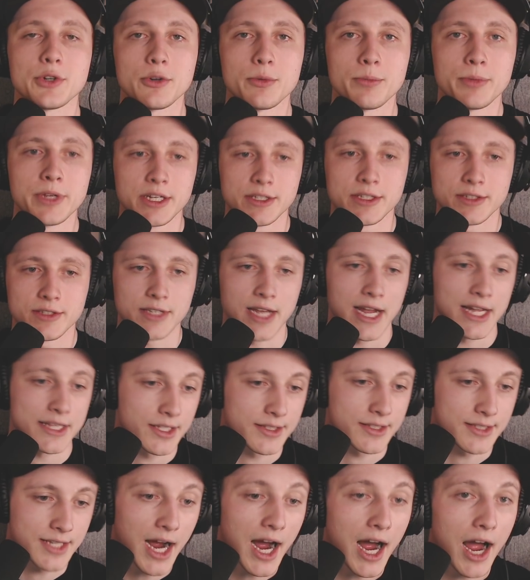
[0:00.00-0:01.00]
because at the
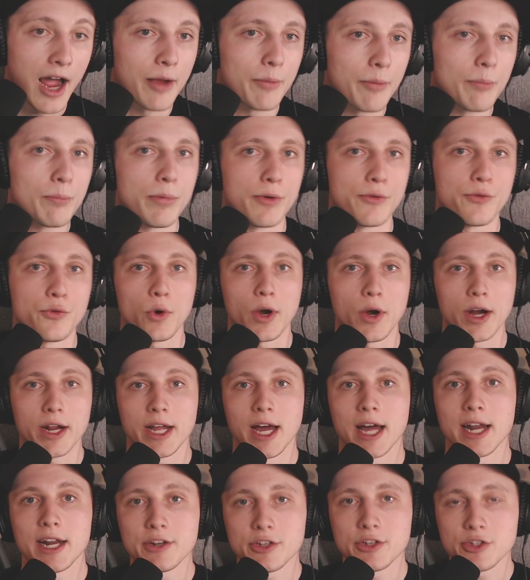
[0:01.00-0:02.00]
time, before I
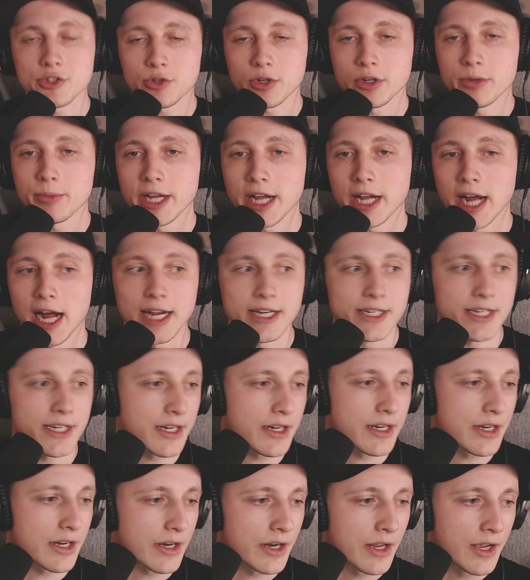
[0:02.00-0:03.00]
got into streaming, I
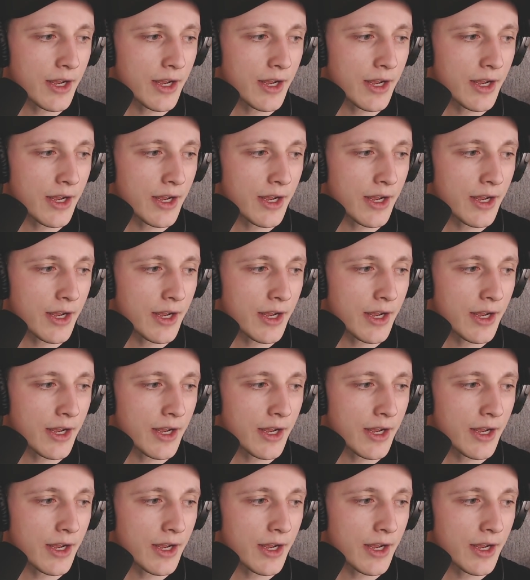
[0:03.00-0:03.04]
couldn't